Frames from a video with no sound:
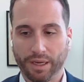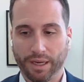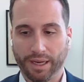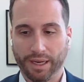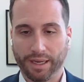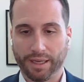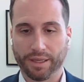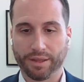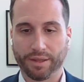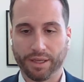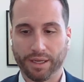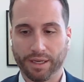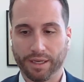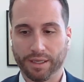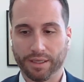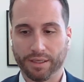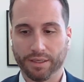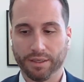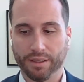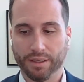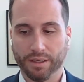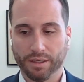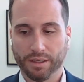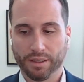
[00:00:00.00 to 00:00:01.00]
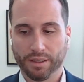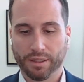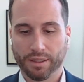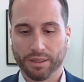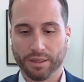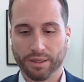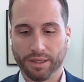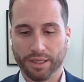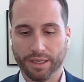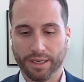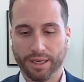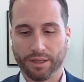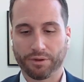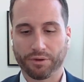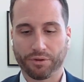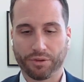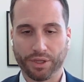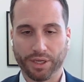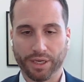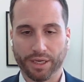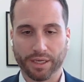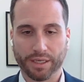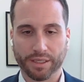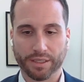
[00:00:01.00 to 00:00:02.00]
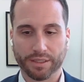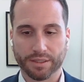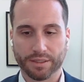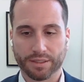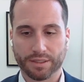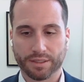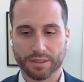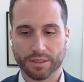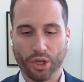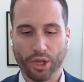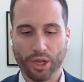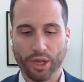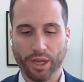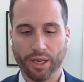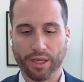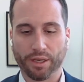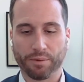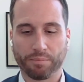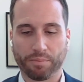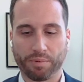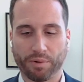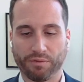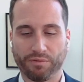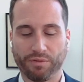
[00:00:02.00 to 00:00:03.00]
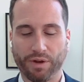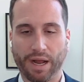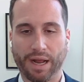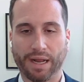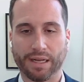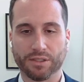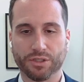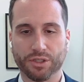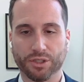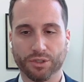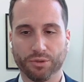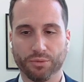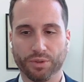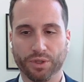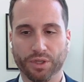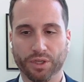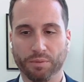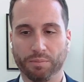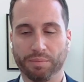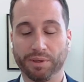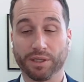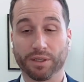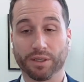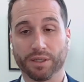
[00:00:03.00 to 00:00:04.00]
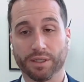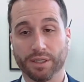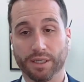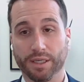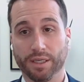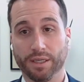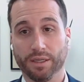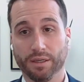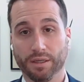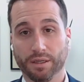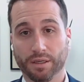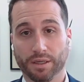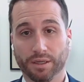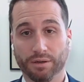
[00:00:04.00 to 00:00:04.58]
And then the other thing is it provides you with the ability